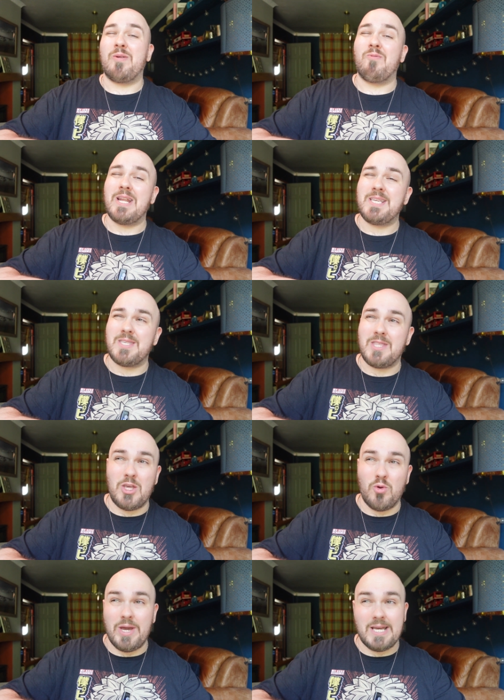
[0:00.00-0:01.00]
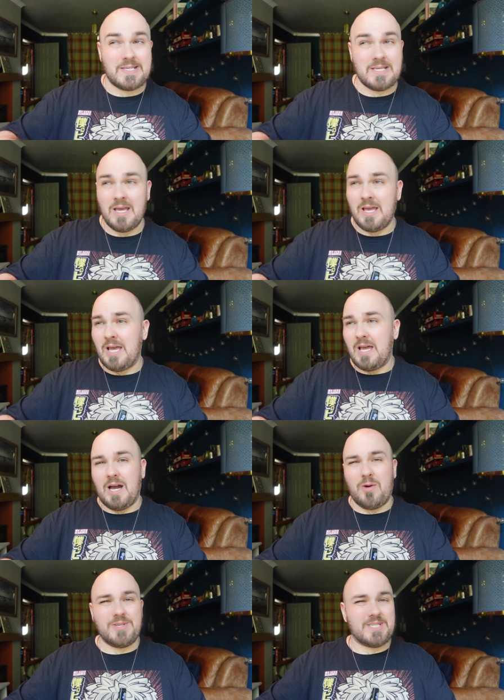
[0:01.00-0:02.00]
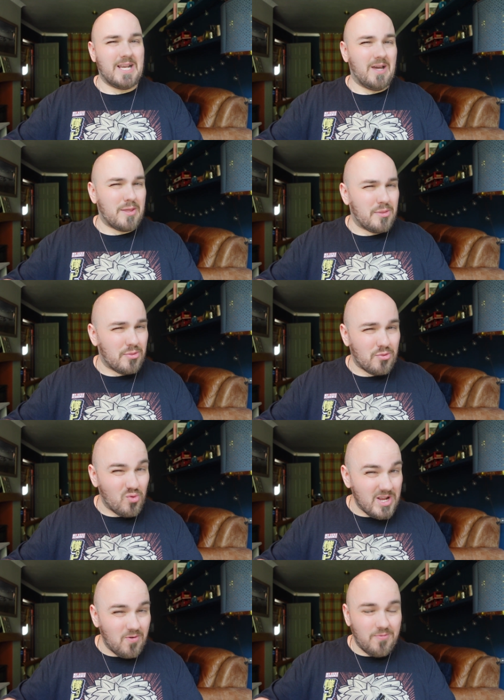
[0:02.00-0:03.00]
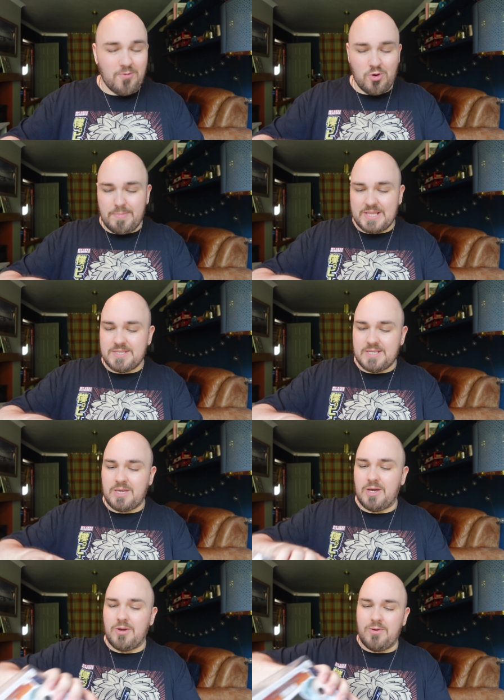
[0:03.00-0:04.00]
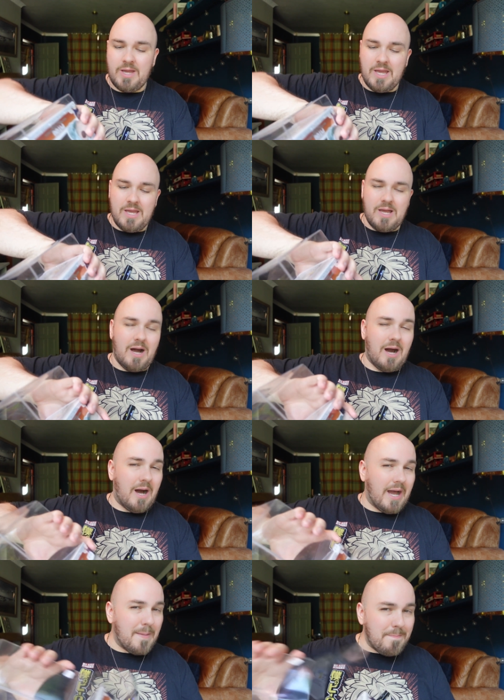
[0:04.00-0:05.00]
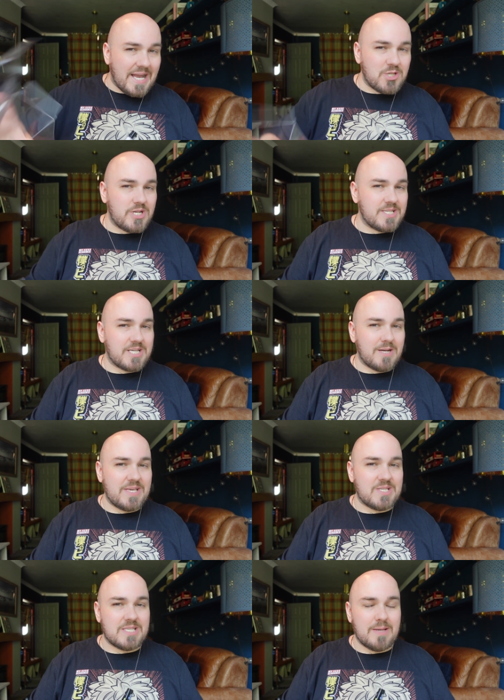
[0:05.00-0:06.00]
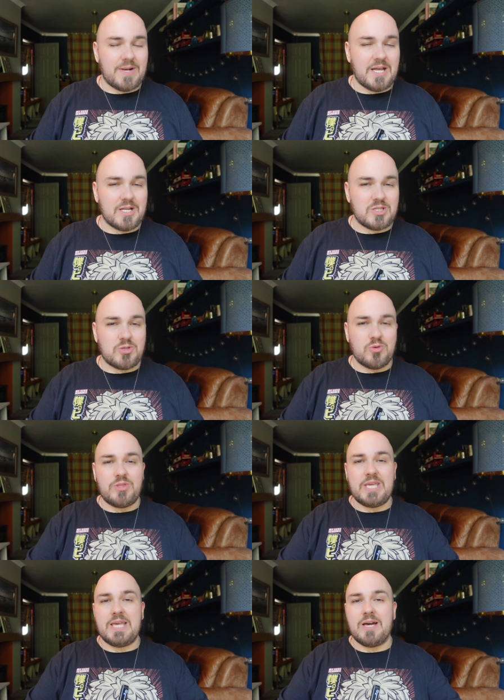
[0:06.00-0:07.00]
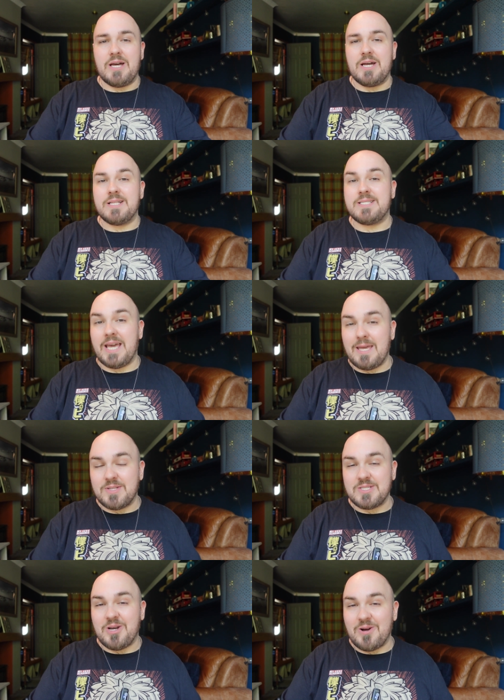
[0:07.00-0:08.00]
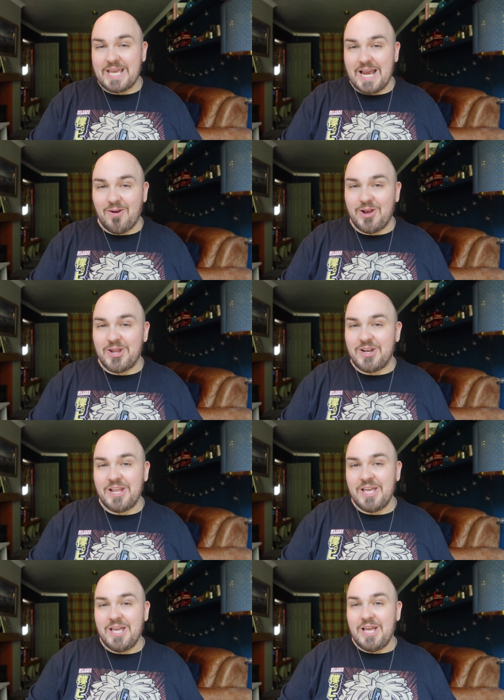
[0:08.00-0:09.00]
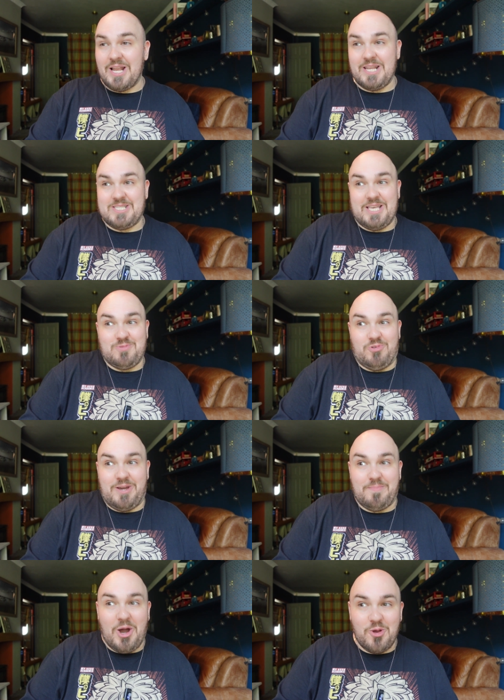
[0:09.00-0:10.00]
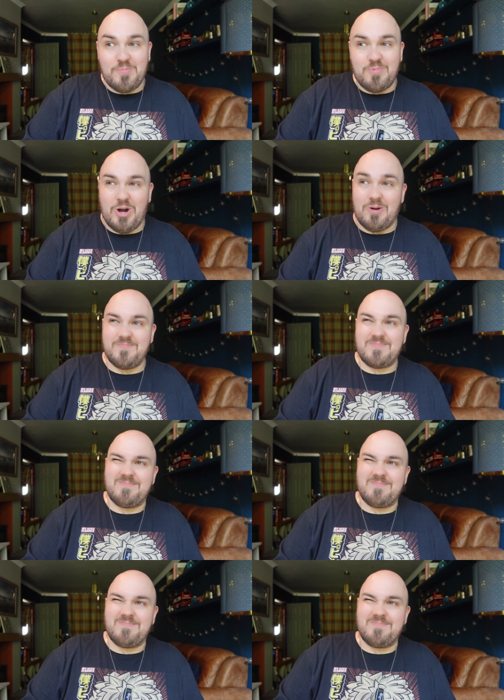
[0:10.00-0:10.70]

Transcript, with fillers: though it released in the US, I want to say like three or four months ago. I imagine it's going to be similar to the uh, Daemon Targaryen, at least that's what I'm hope. well,